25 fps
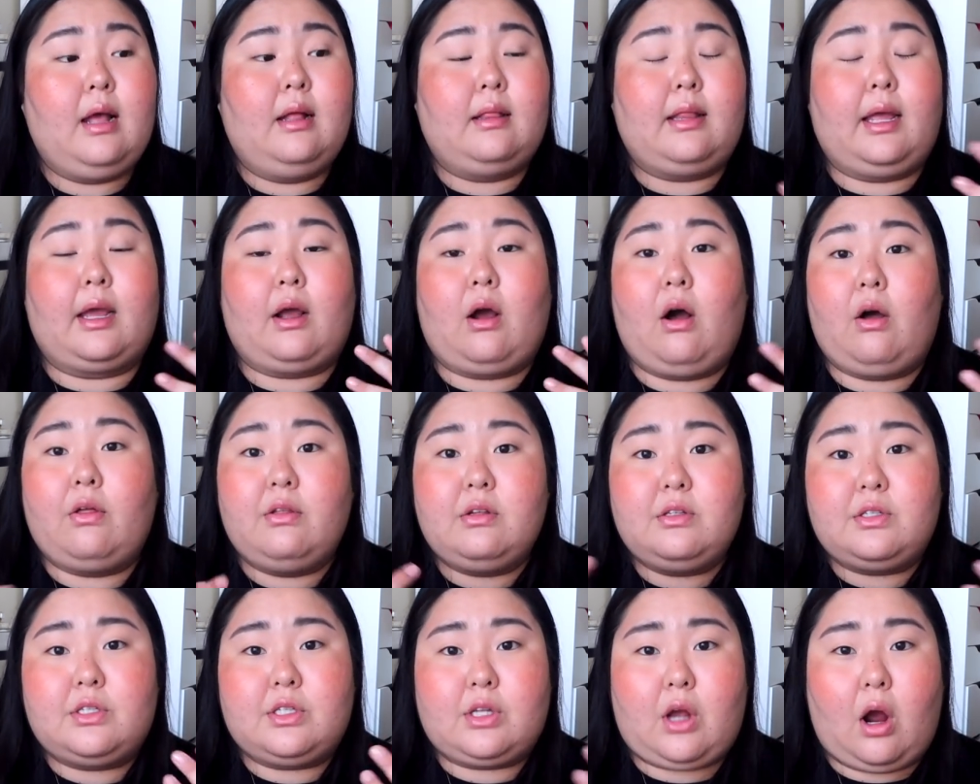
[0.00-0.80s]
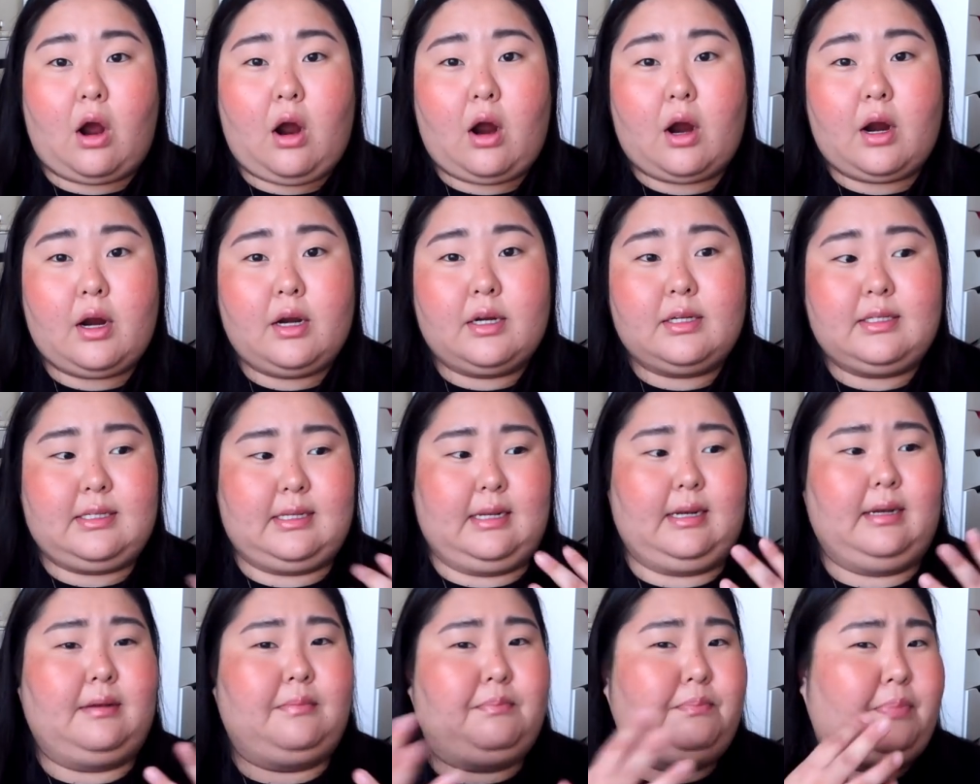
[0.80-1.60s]
Like all the scars
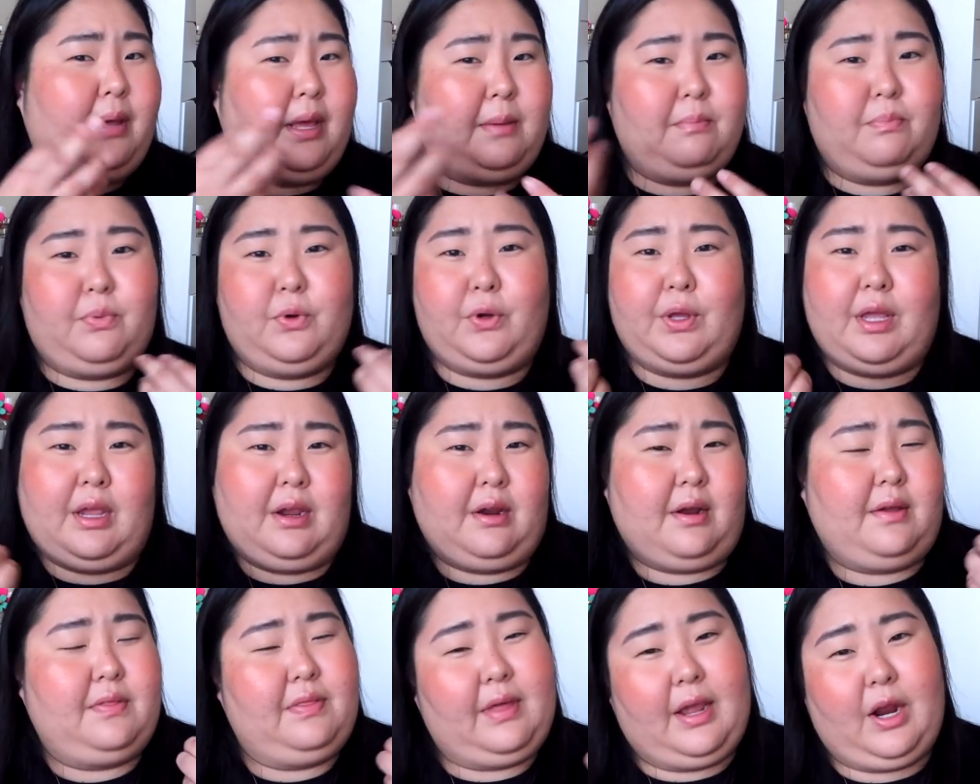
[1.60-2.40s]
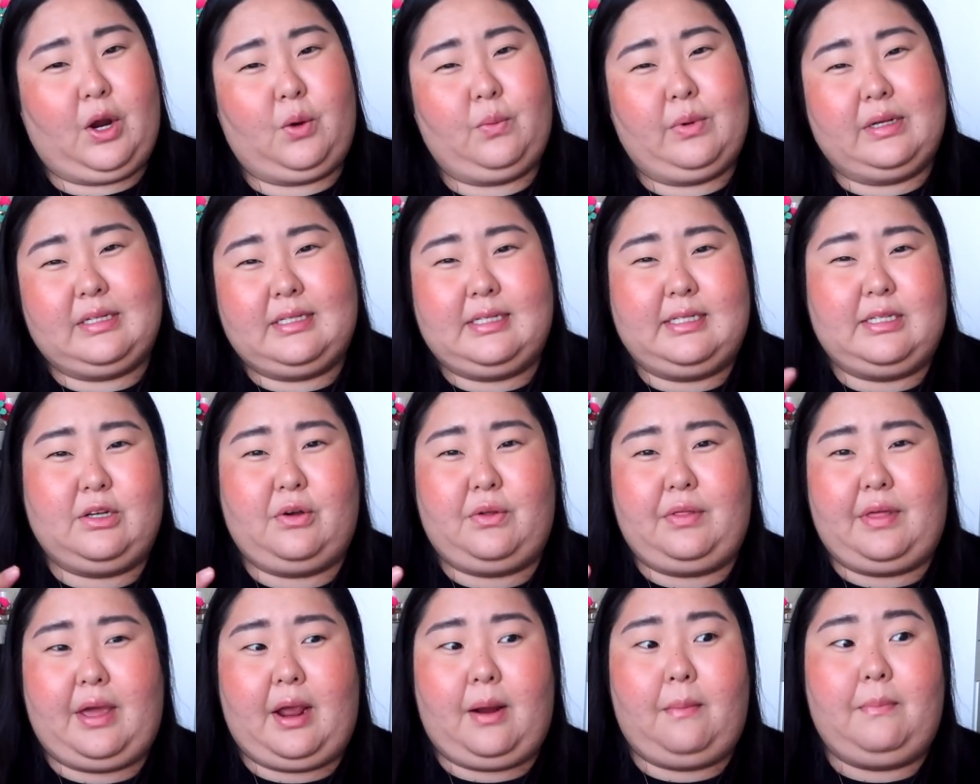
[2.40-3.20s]
and pimple here and there was
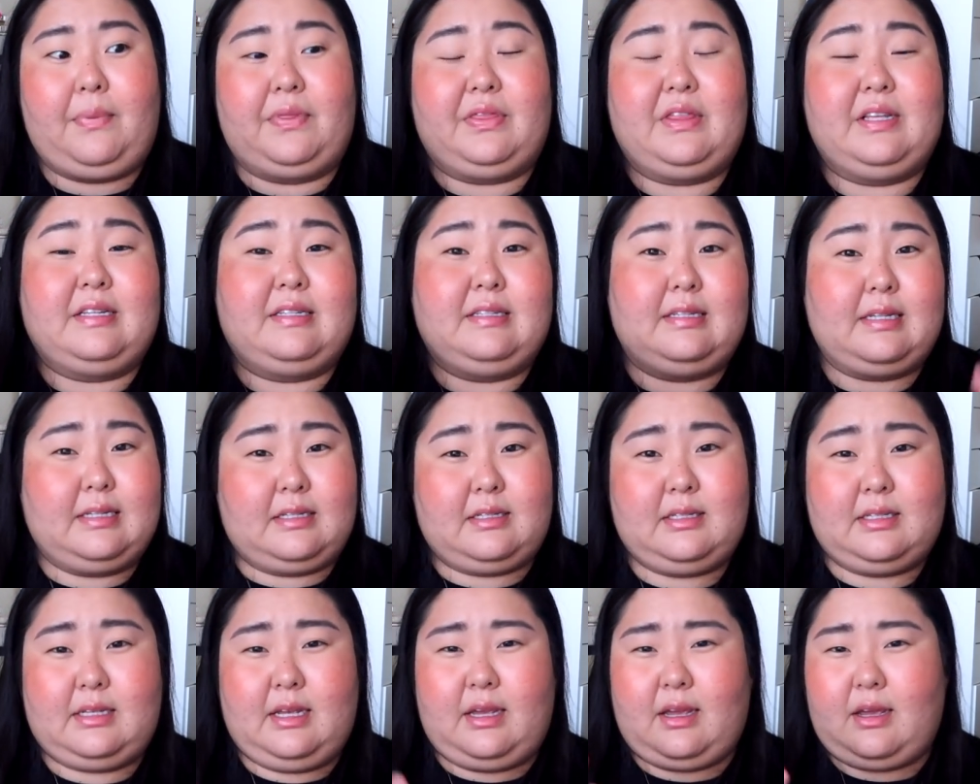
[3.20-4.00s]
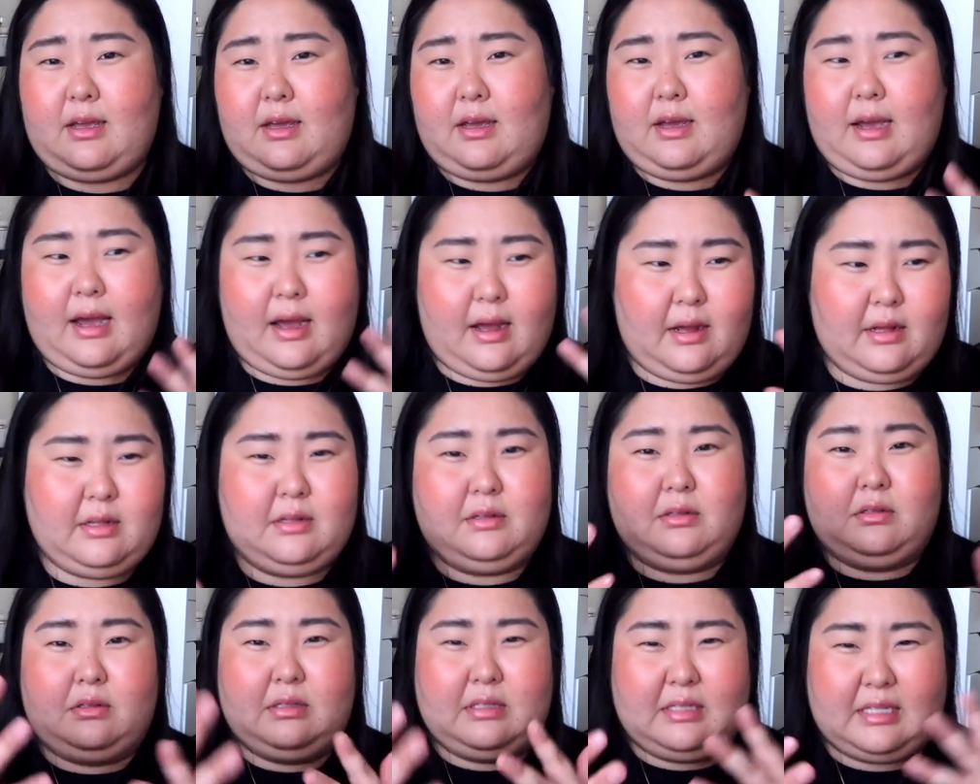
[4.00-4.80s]
still there, but the cystic
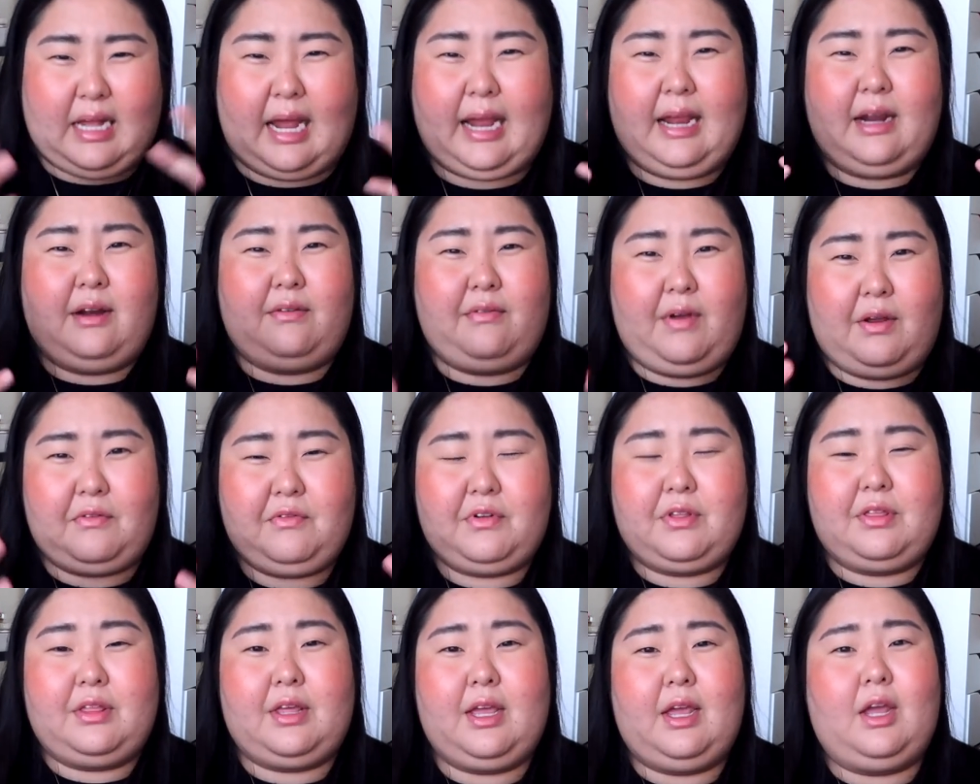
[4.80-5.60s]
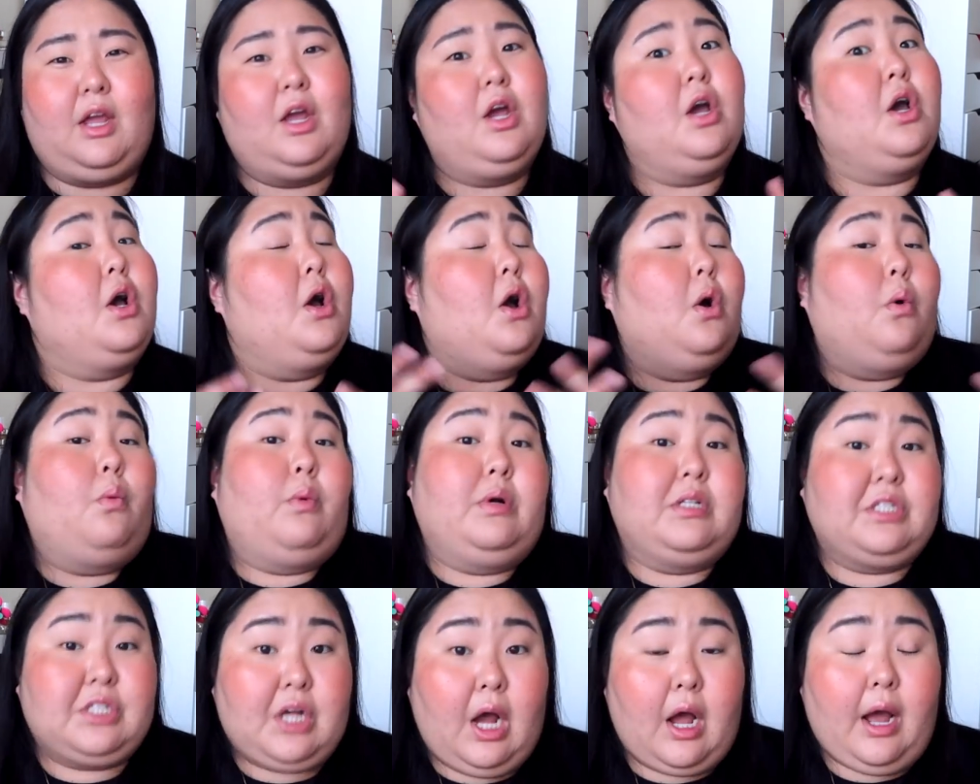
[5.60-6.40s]
side of everything
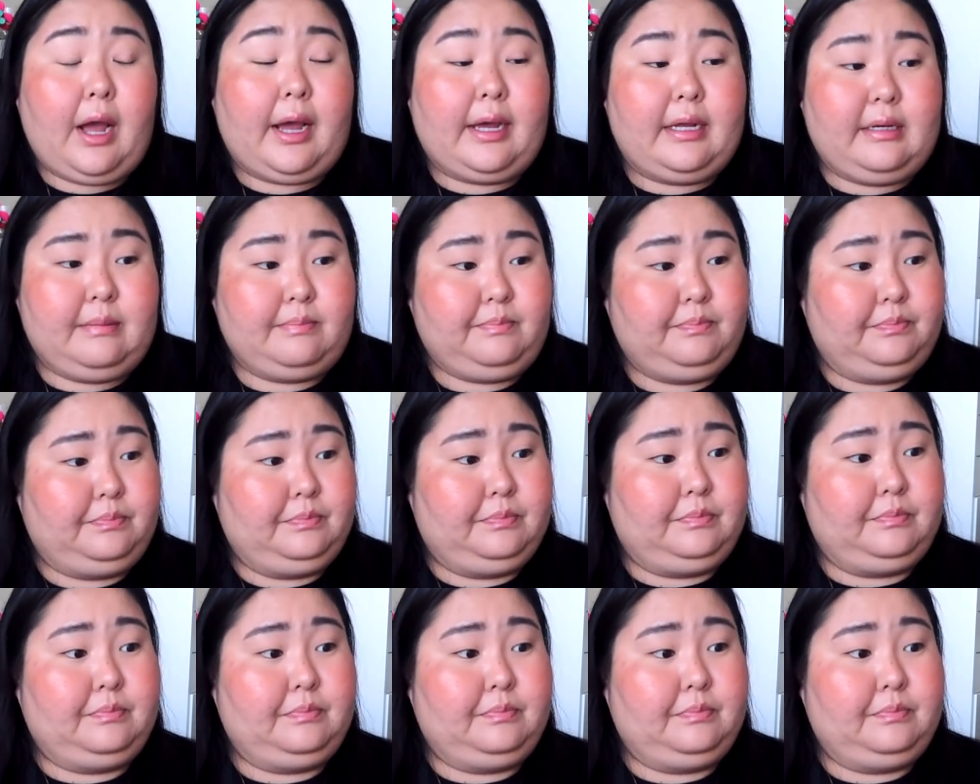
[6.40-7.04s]
was gone.